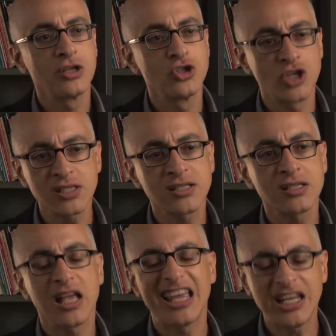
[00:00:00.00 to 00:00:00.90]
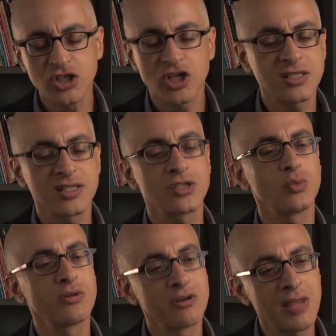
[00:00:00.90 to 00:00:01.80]
Justice, injustice
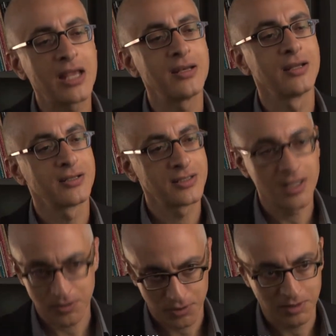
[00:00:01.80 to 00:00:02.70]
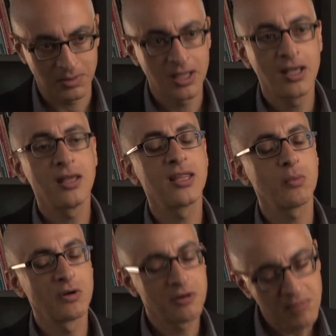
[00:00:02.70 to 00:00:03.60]
will remain done to them. They
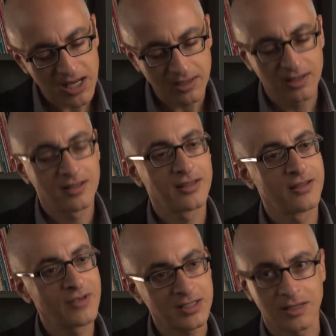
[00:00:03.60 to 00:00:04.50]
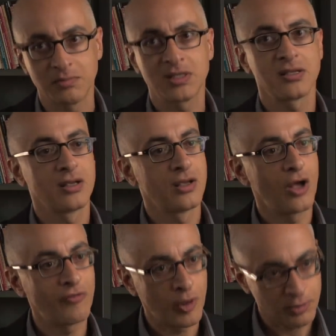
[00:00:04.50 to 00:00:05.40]
will remain the victims
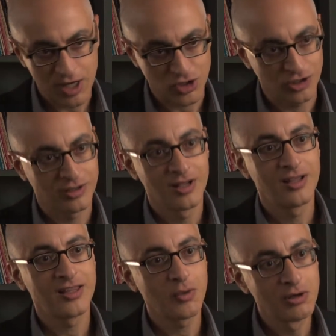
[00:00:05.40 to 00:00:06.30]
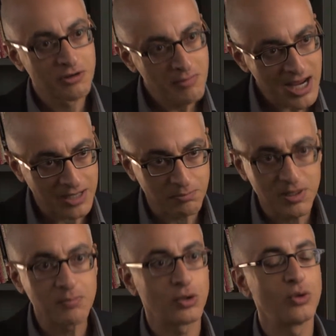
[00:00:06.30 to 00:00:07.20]
of oppression. They will remain
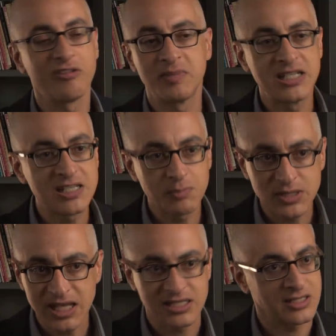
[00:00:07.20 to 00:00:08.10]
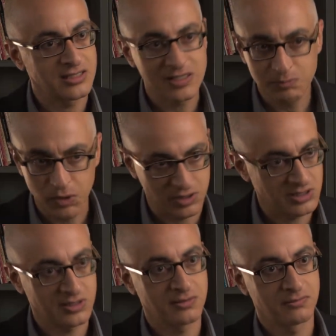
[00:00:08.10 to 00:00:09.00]
people who have been dispossessed and dispersed.